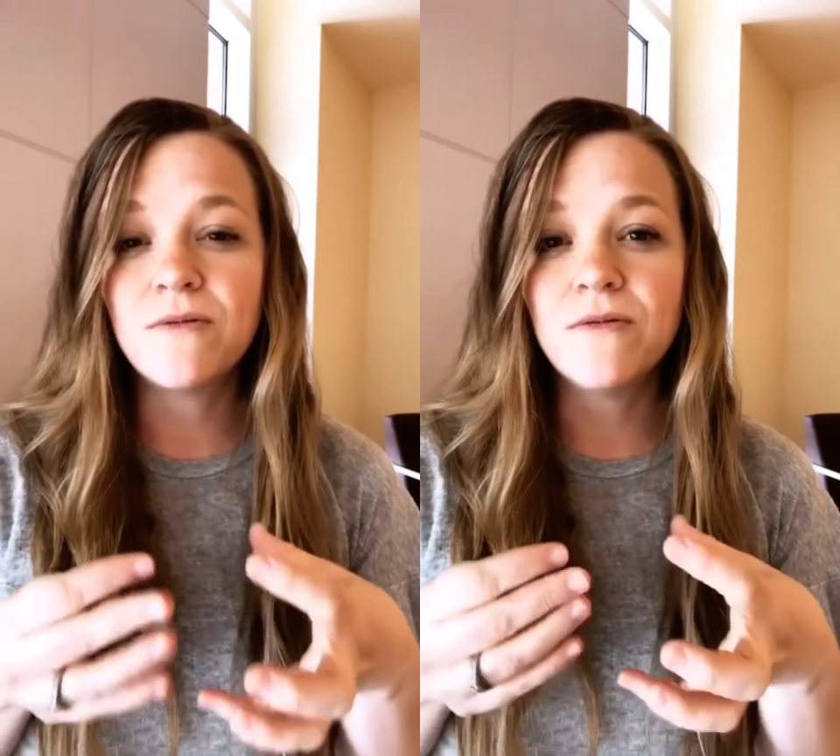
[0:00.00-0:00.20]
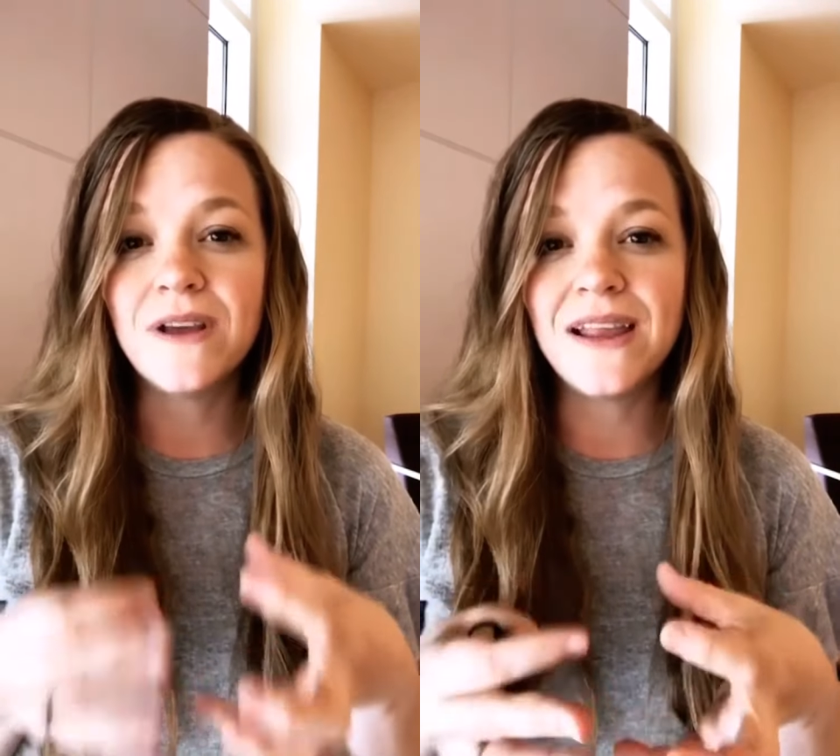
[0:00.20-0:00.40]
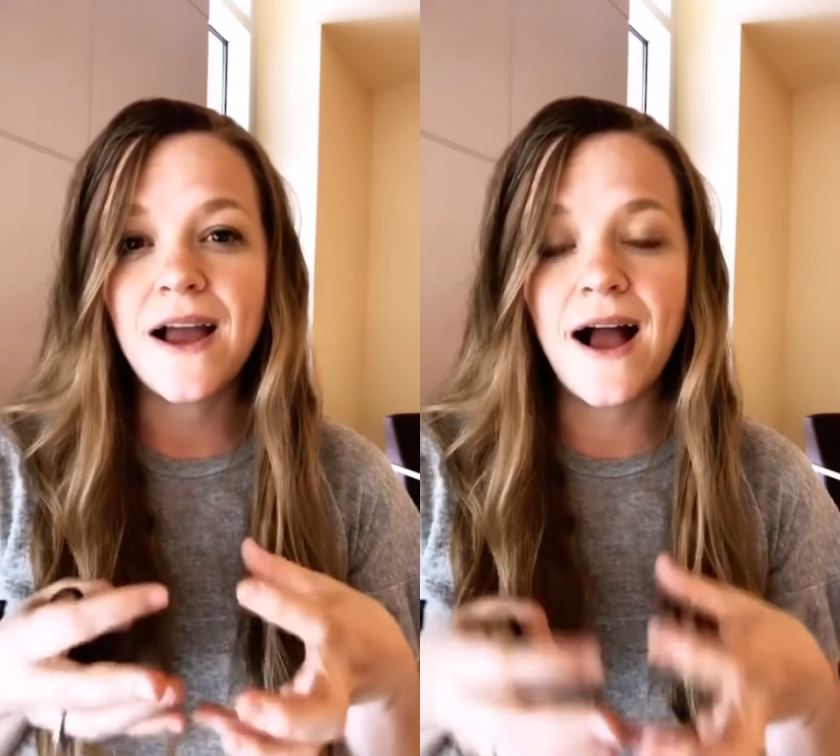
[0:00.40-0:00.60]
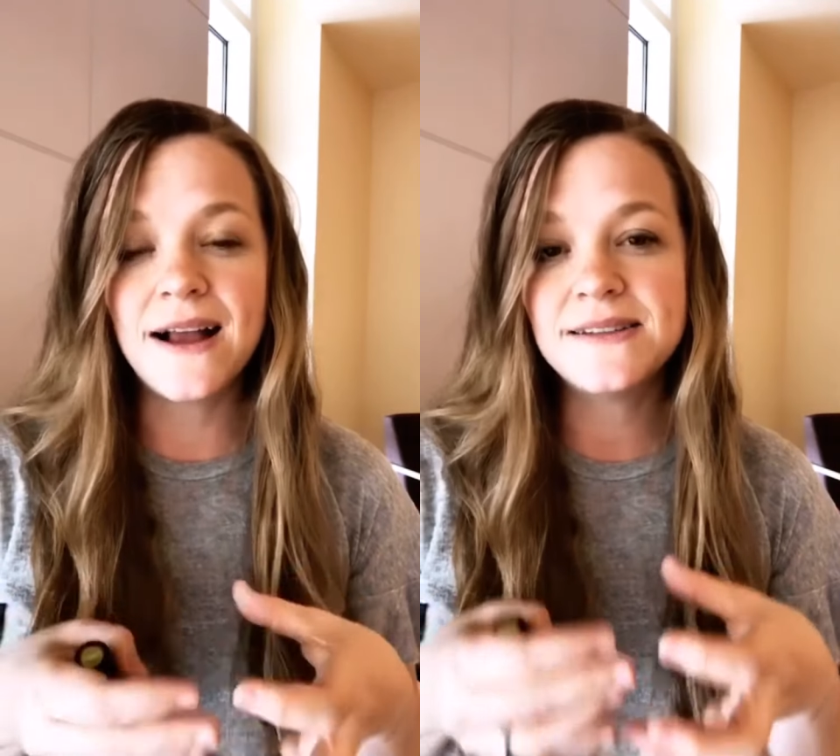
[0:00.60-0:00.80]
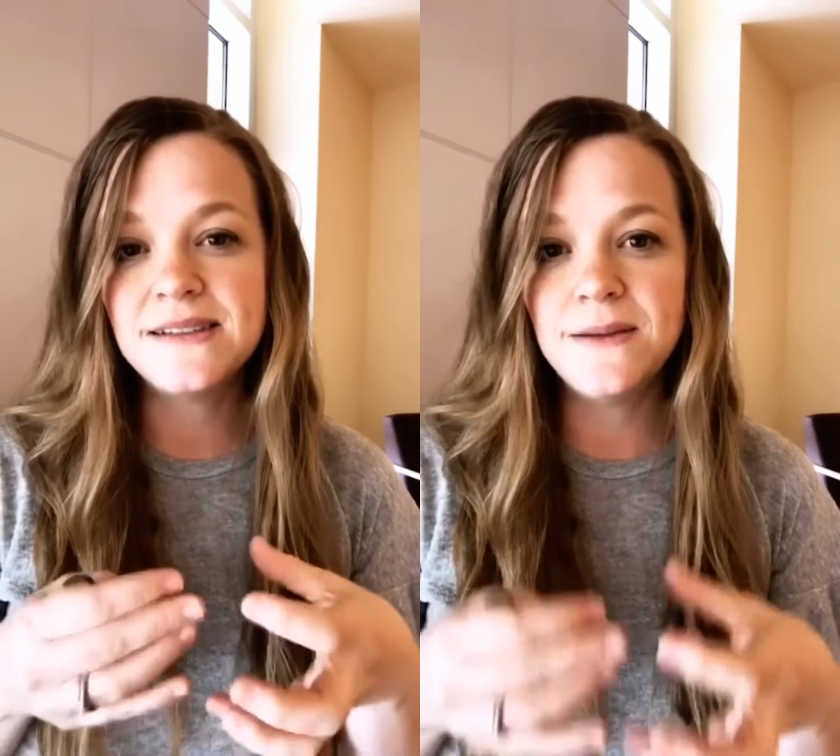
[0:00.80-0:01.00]
really
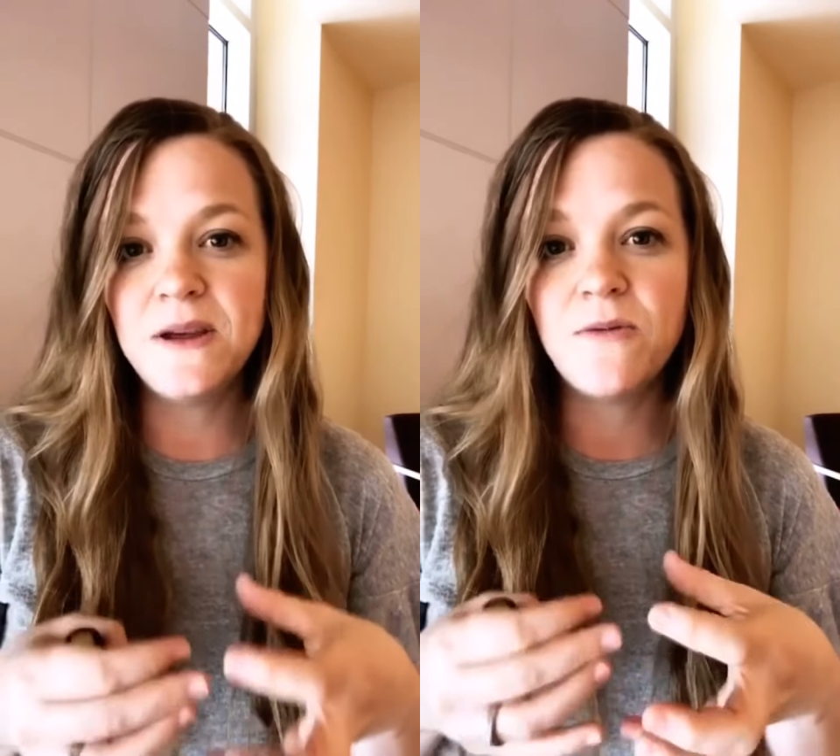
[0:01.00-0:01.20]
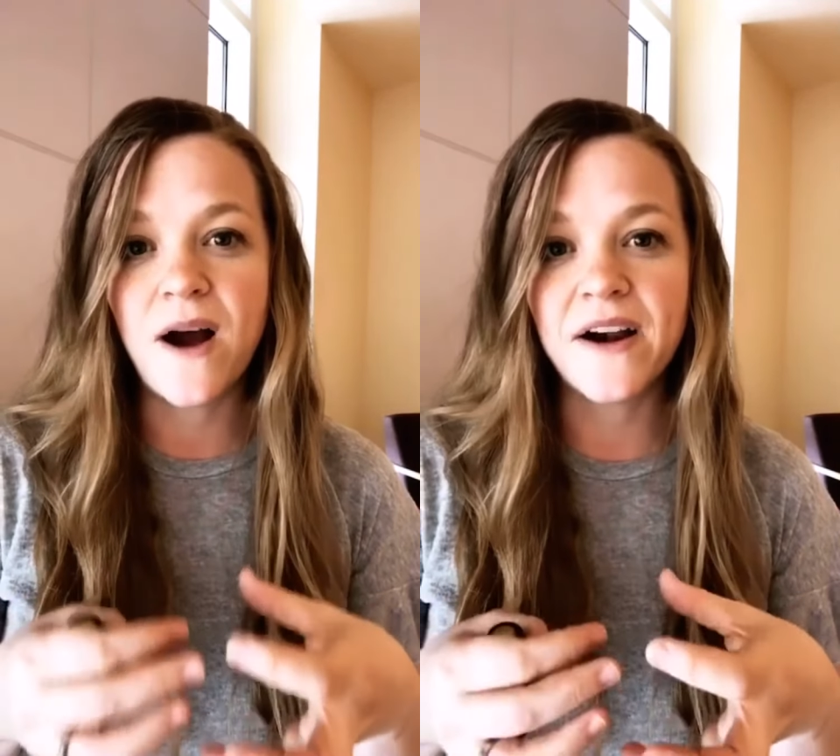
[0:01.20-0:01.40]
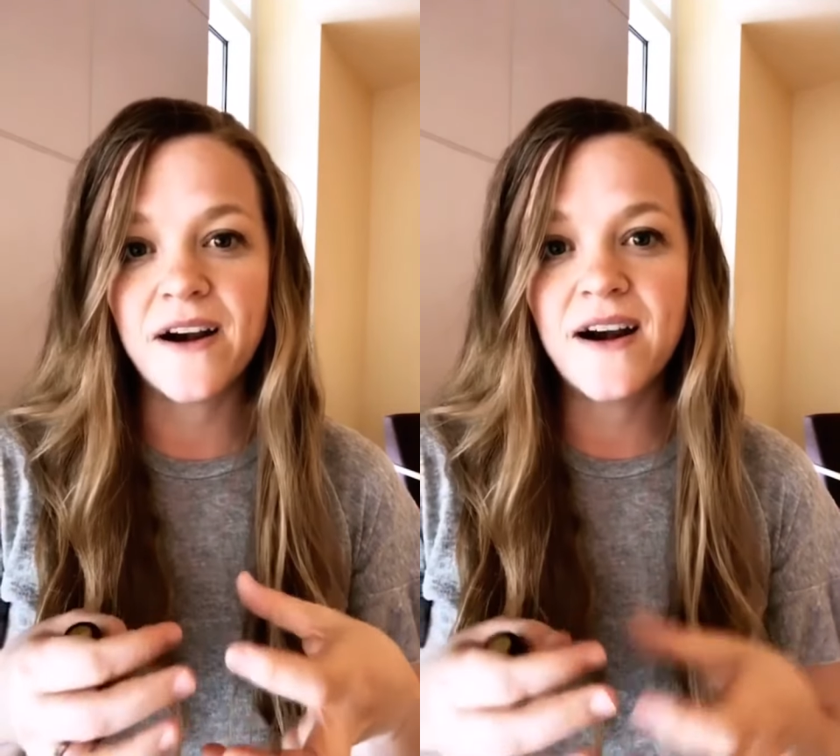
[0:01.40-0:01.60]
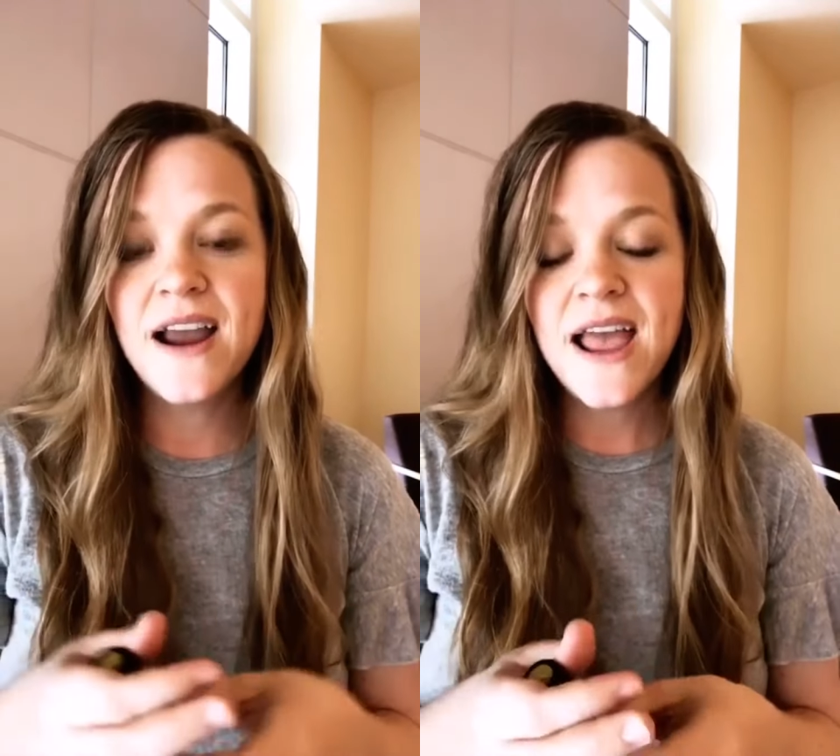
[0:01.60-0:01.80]
hot steamy water,